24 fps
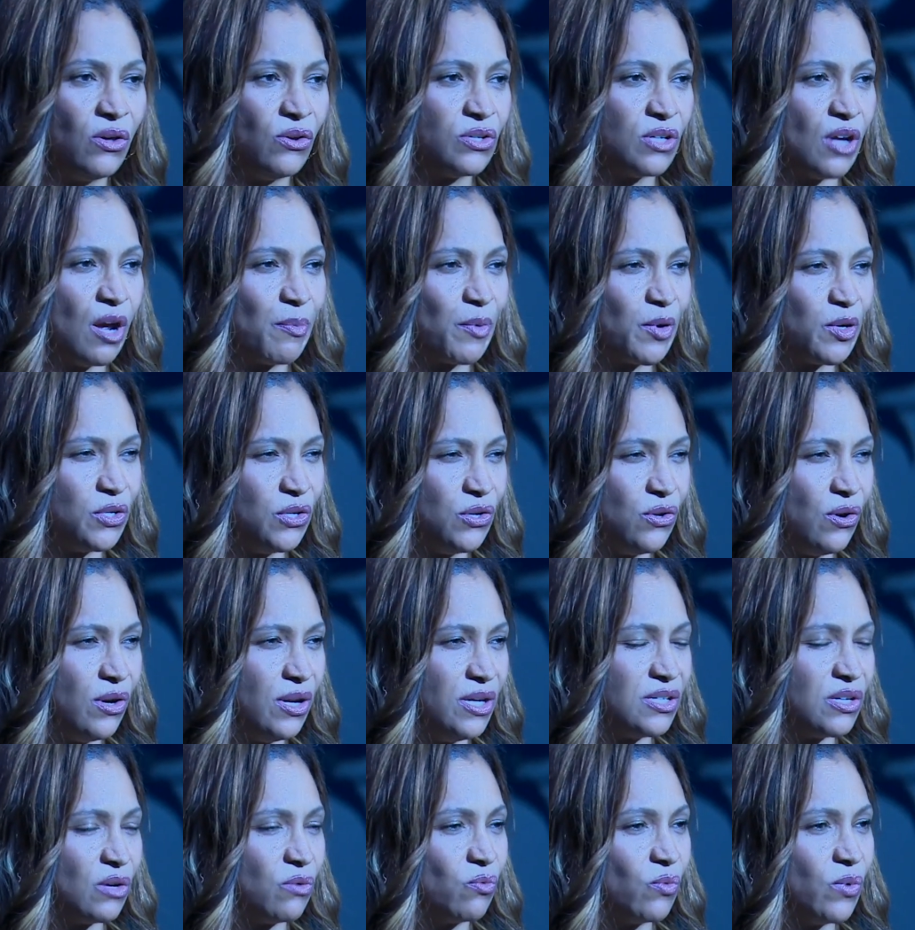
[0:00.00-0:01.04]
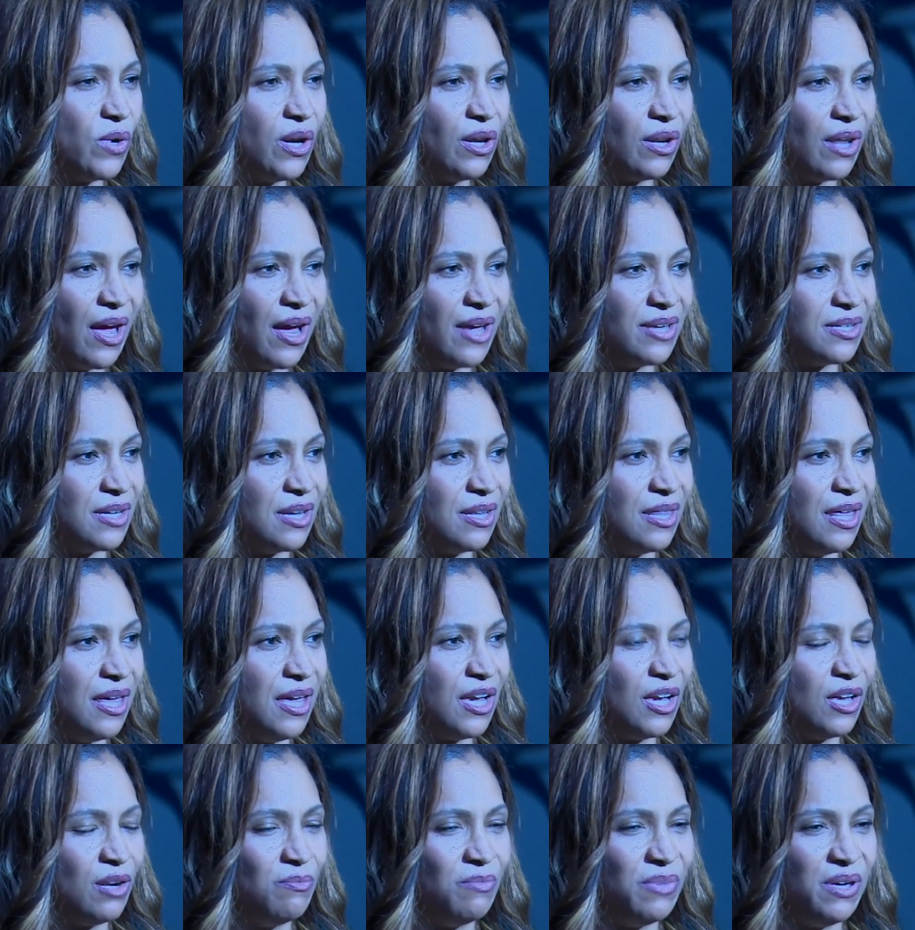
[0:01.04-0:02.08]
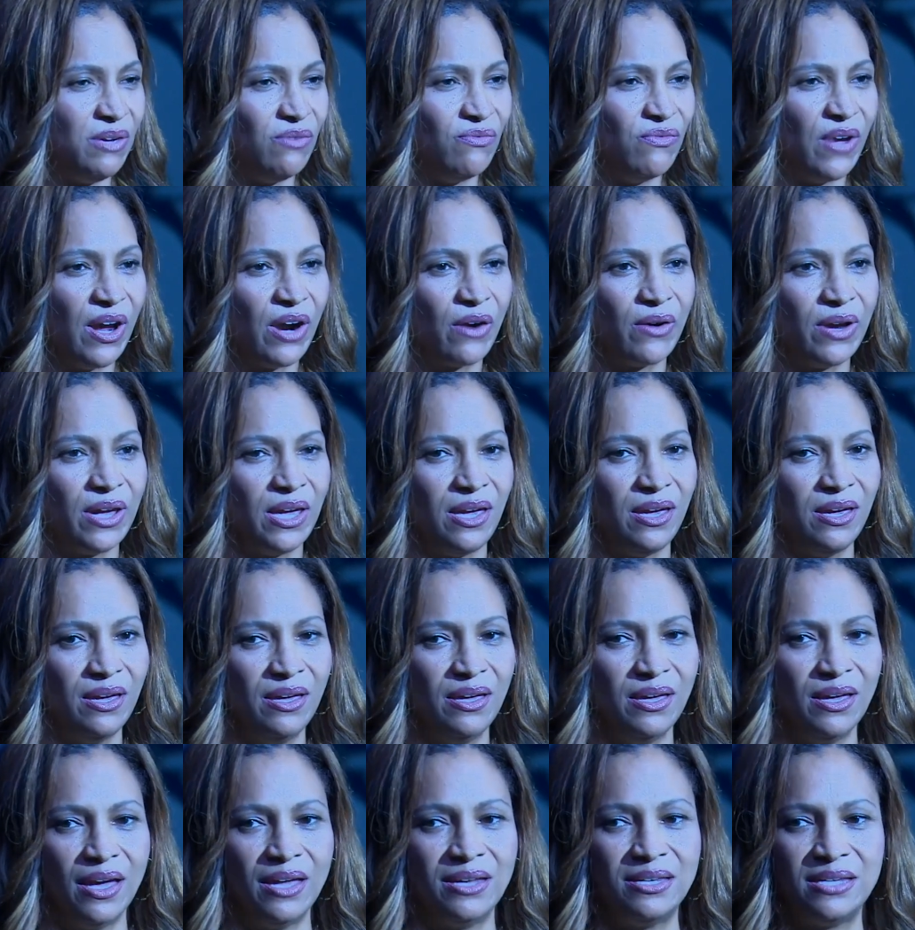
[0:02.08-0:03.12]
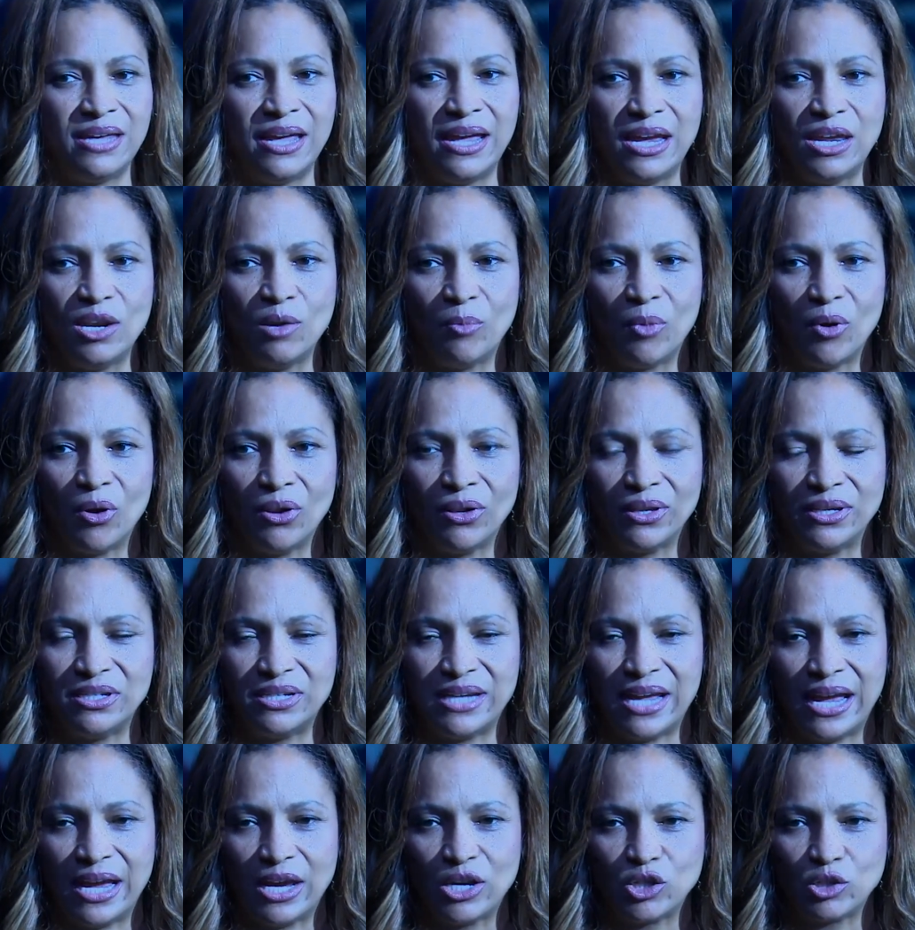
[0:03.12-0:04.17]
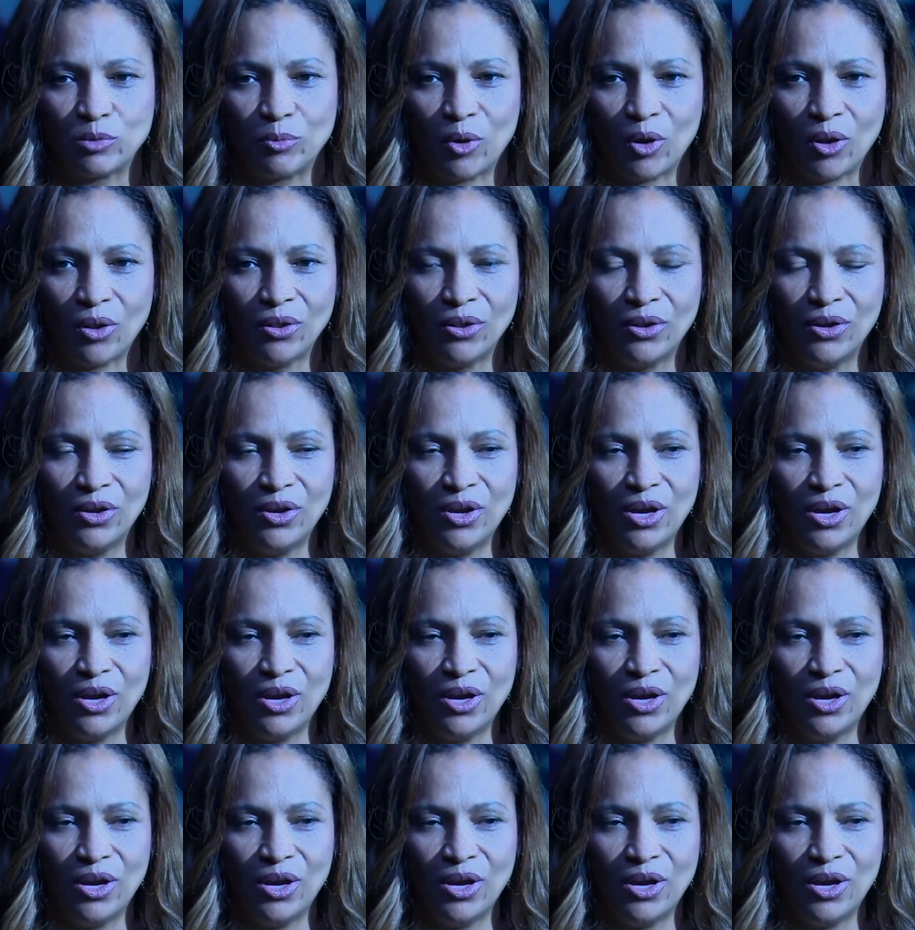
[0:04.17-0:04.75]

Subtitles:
those opportunities and realize that they can be very attainable and tangible.